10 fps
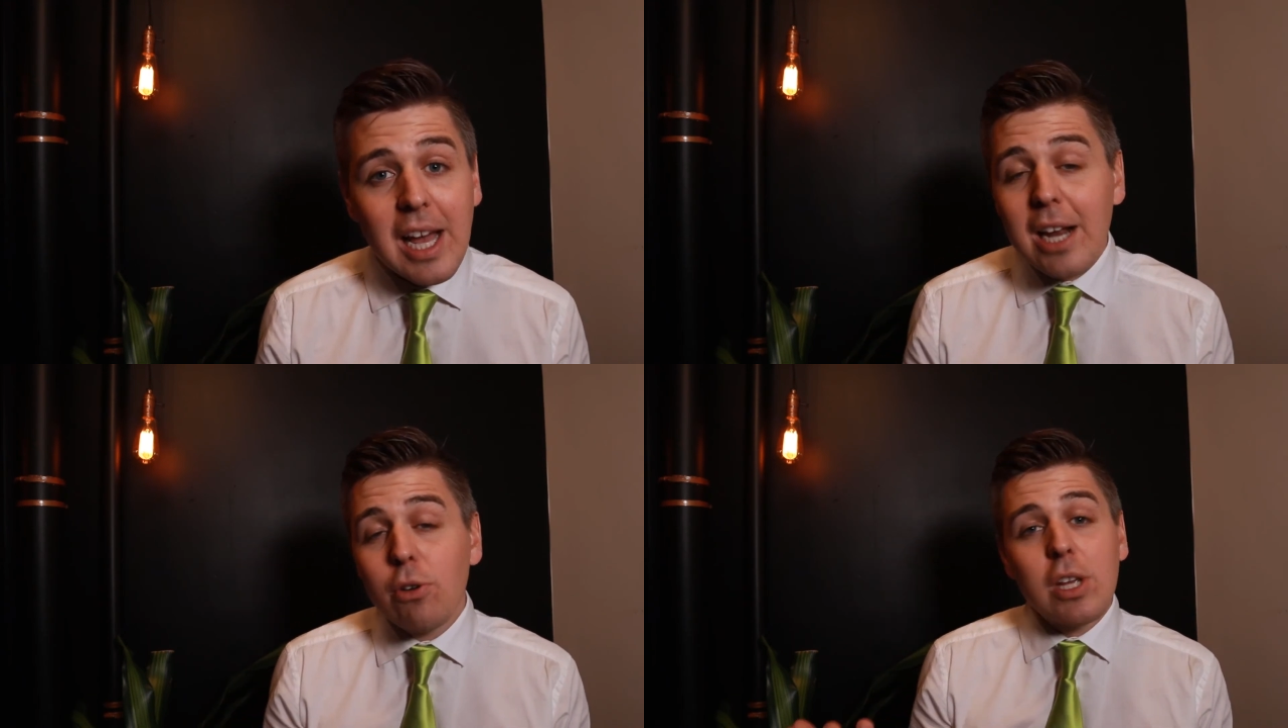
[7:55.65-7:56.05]

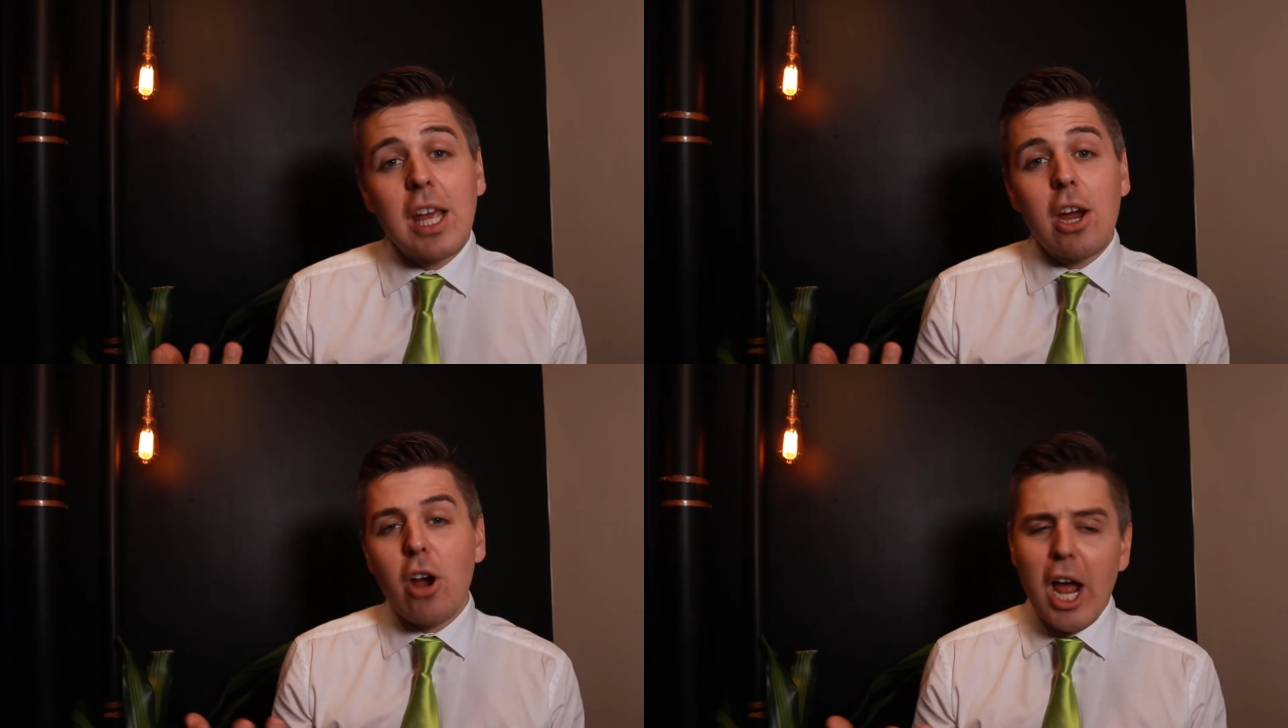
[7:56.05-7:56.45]
I don't
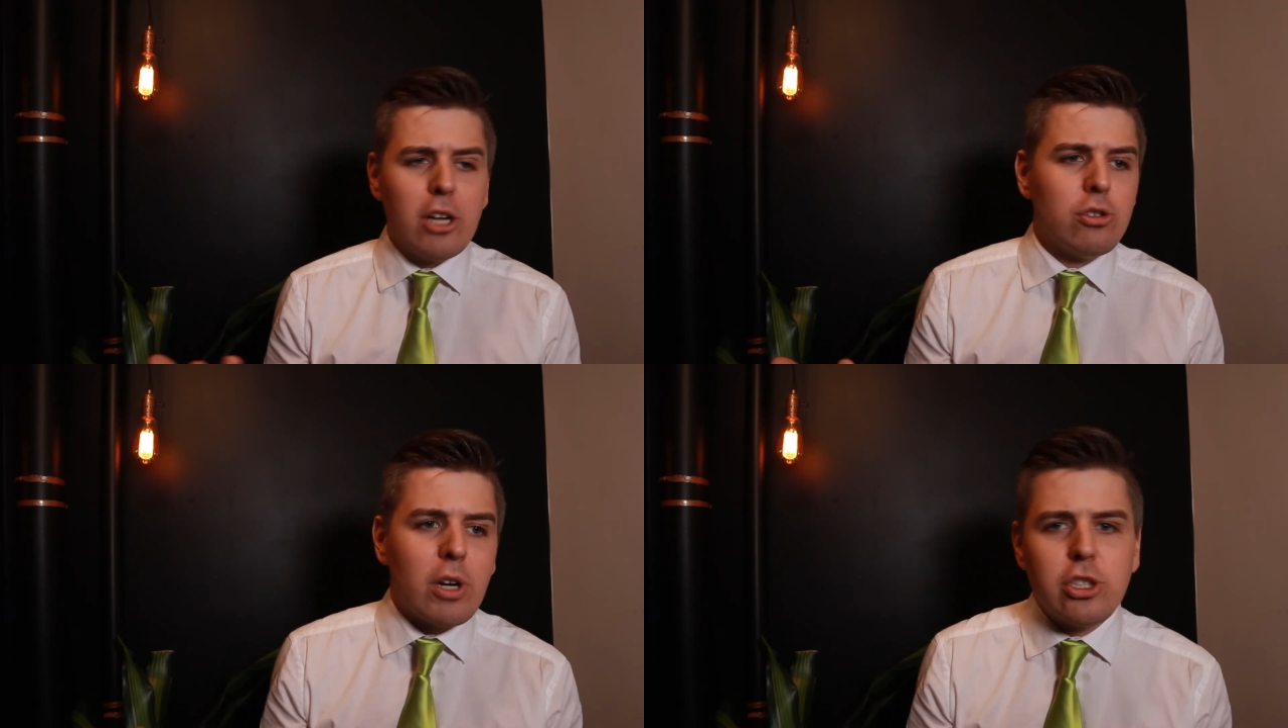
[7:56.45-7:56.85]
care,
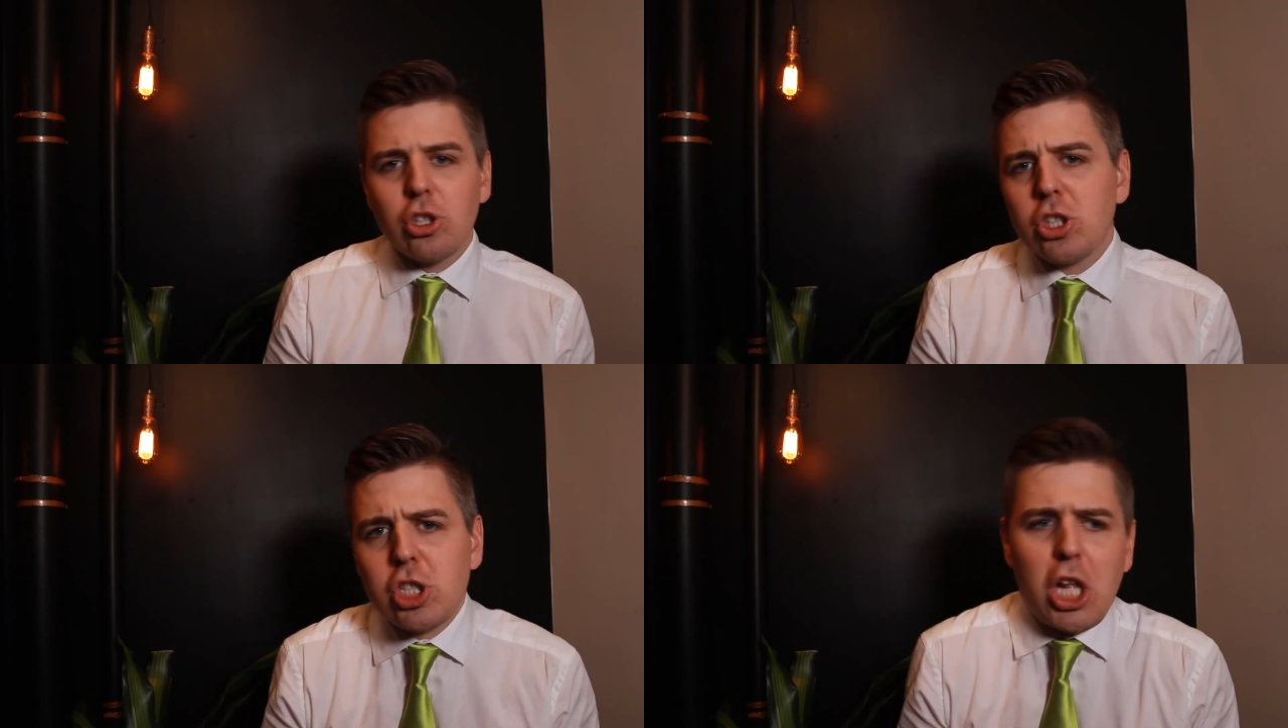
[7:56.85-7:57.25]
Andrew, I
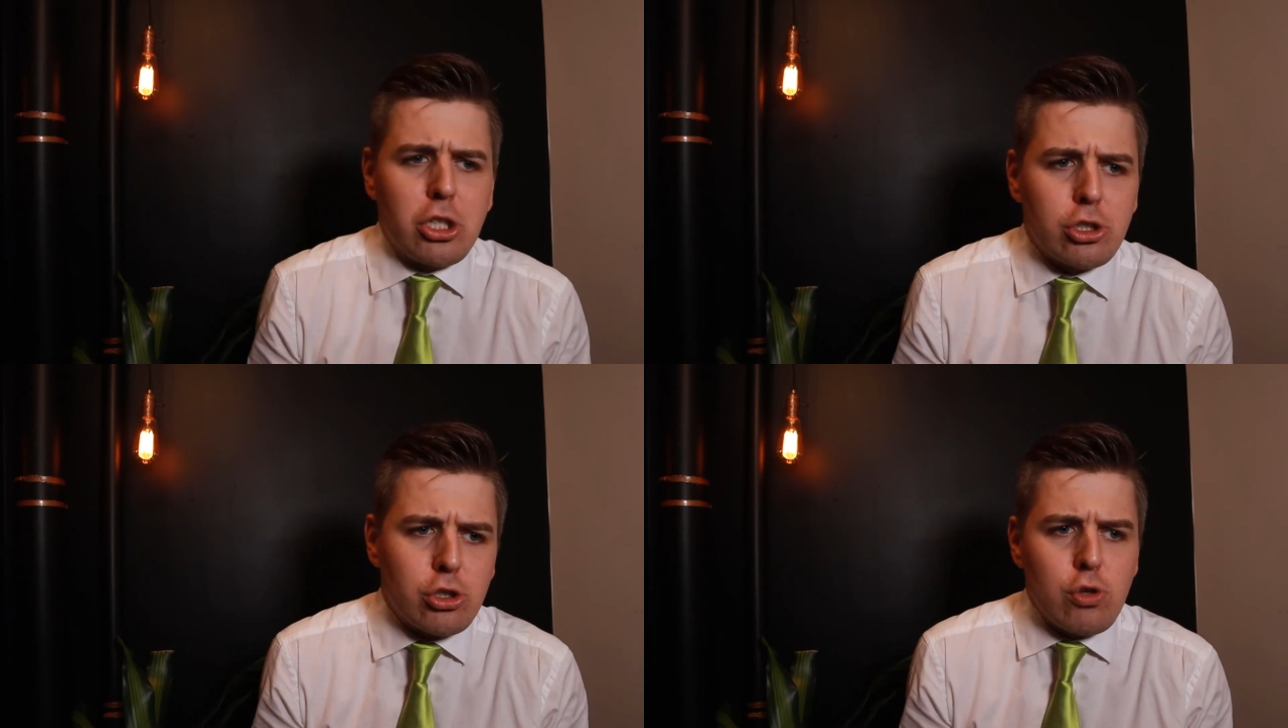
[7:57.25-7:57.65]
just sell
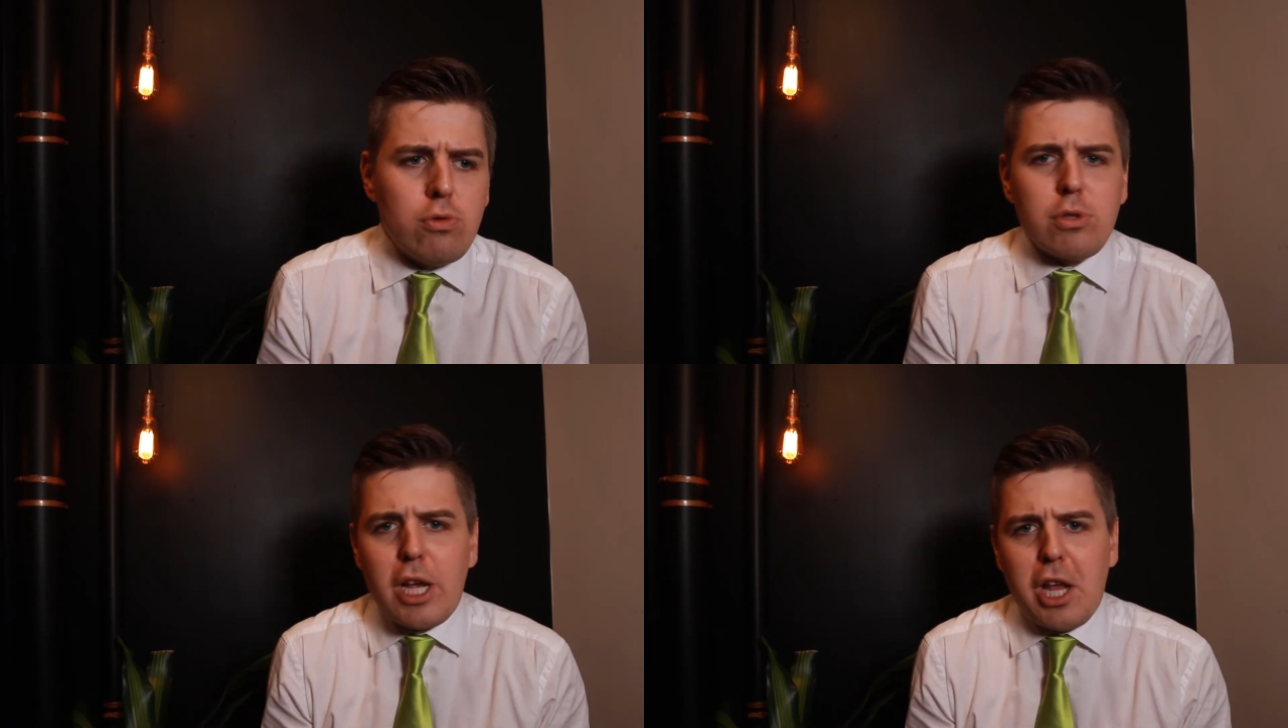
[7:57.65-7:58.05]

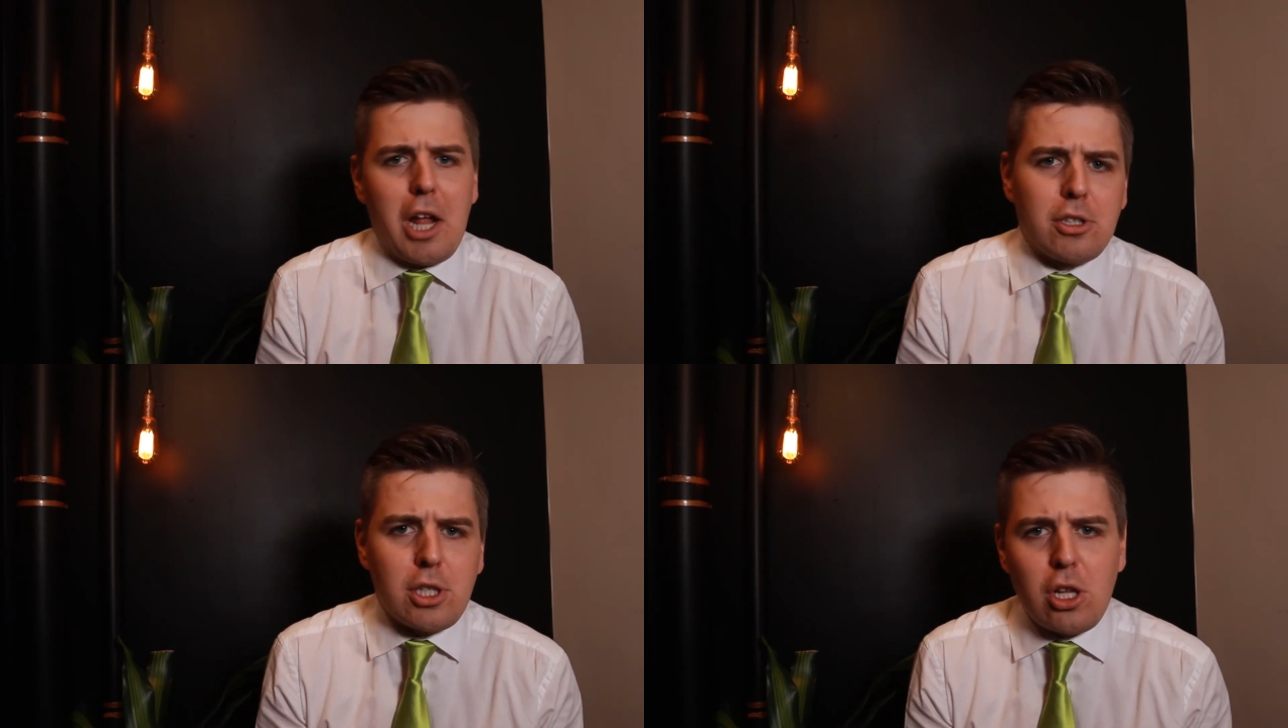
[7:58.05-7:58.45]
shoes. I
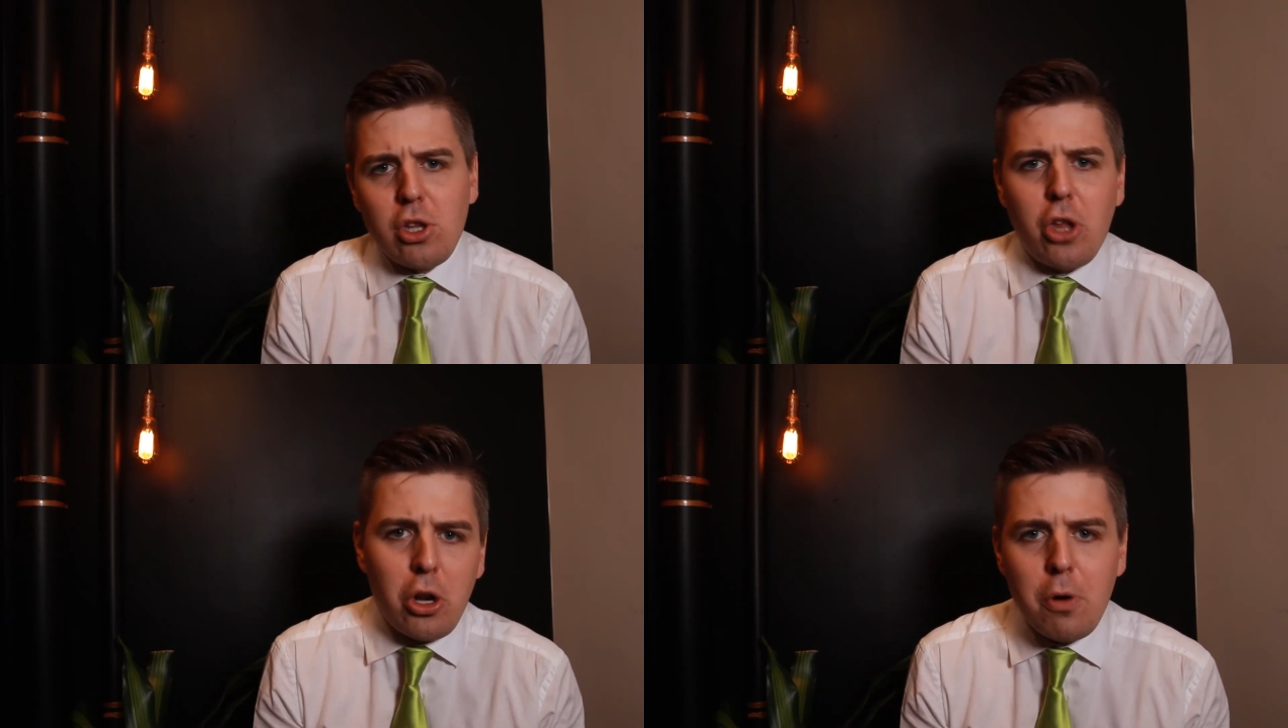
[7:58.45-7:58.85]
can't
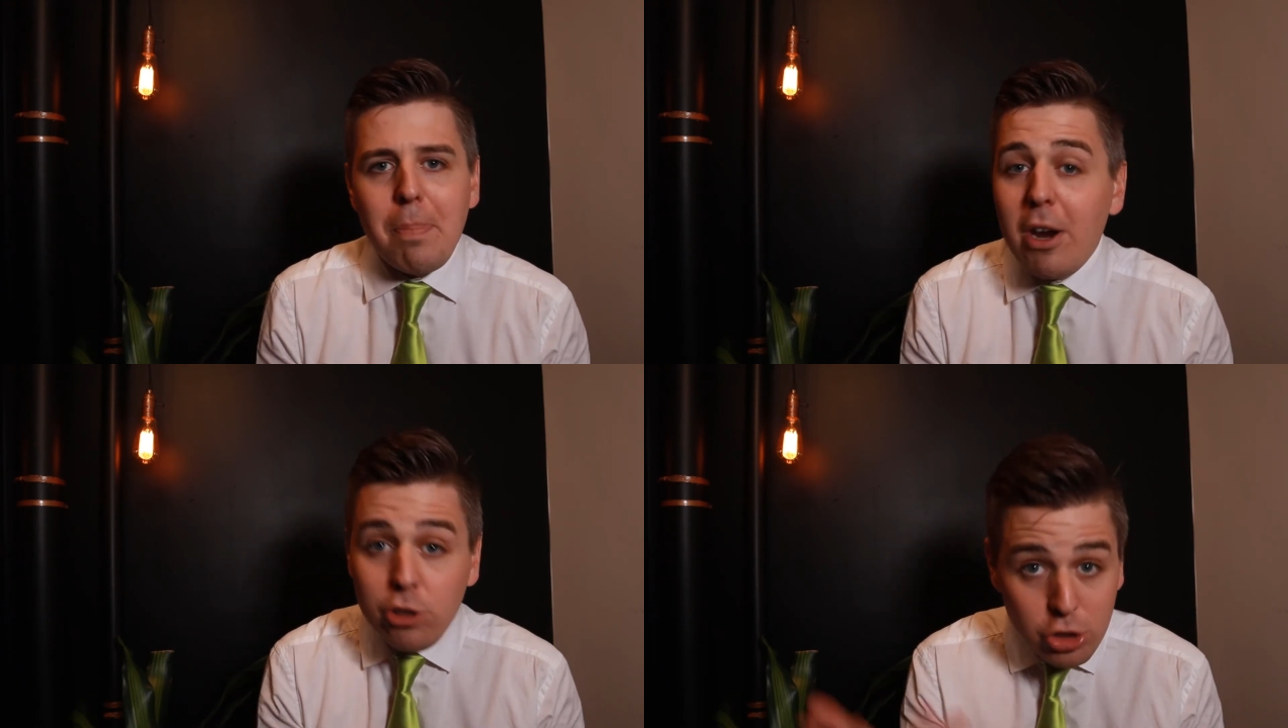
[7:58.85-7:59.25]
sell another
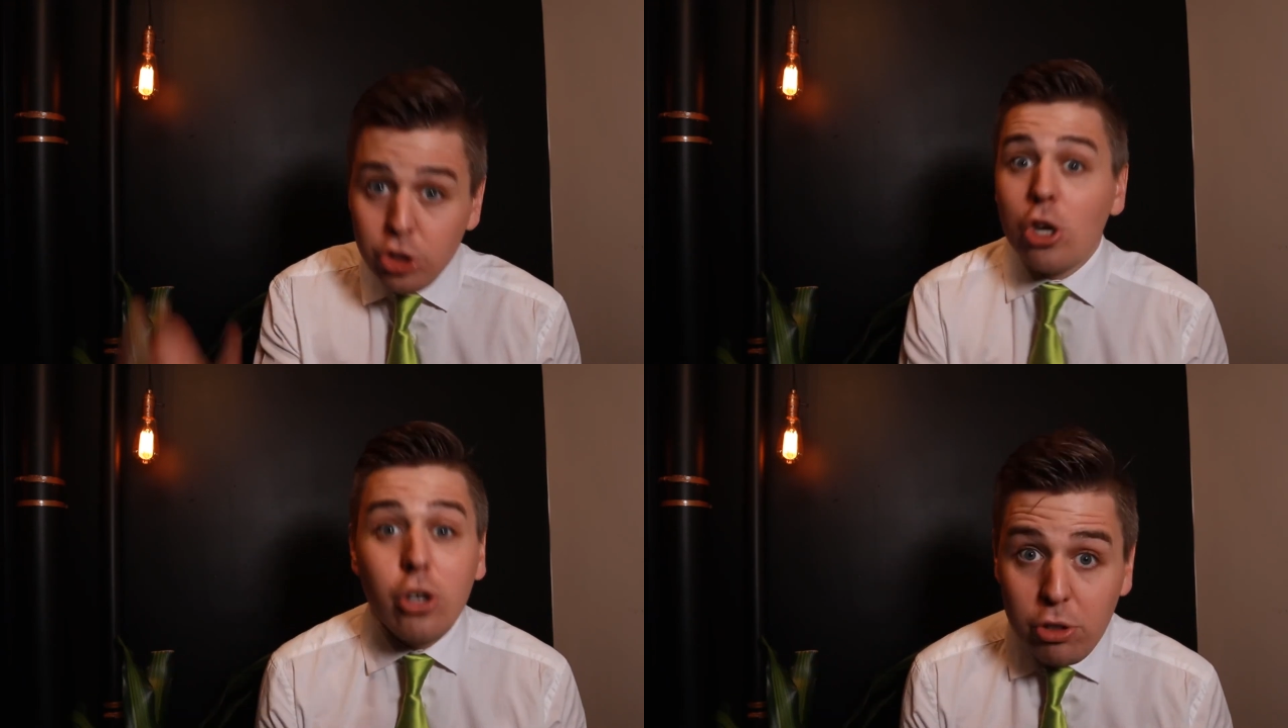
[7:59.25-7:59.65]
pair.
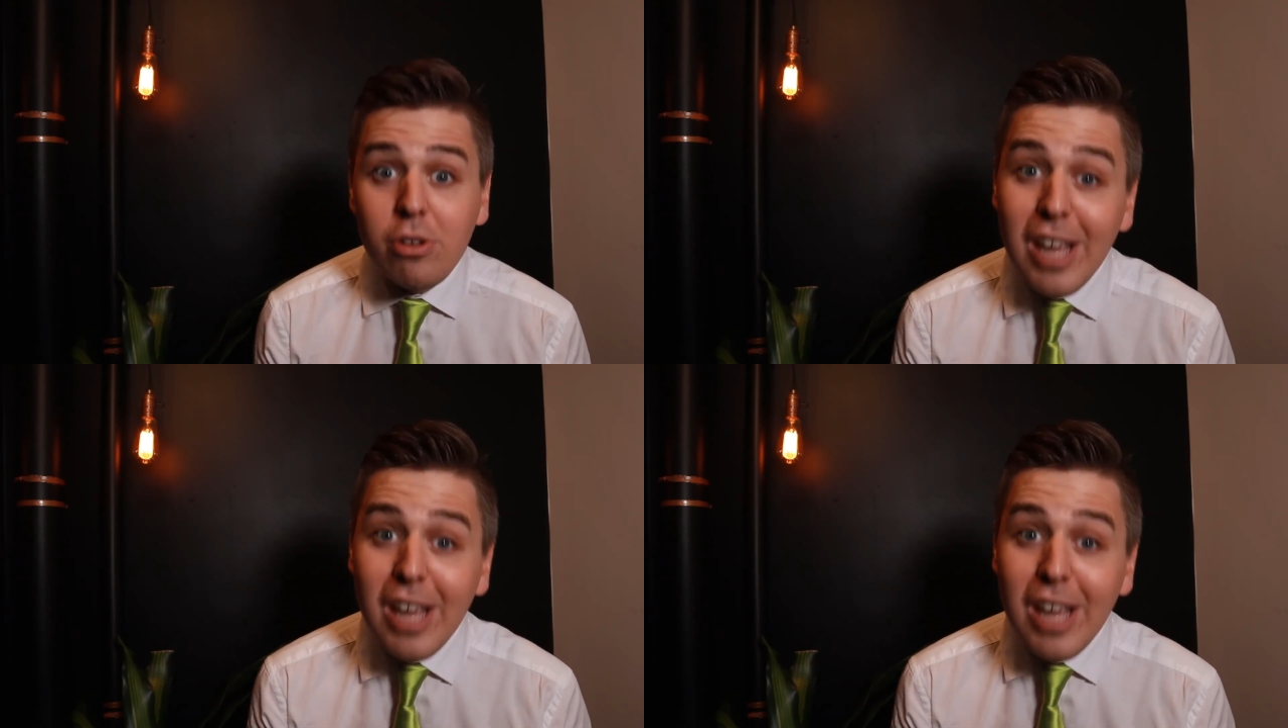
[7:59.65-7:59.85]
Sure, you